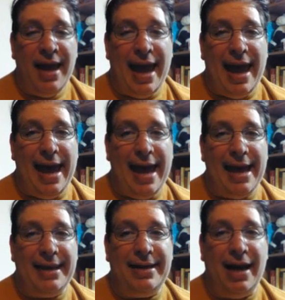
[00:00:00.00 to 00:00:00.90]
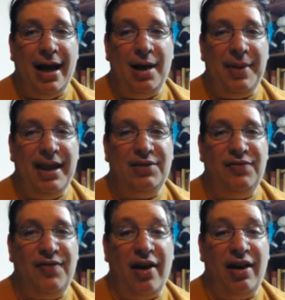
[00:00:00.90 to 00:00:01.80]
It's
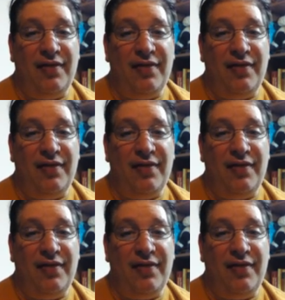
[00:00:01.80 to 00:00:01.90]
very,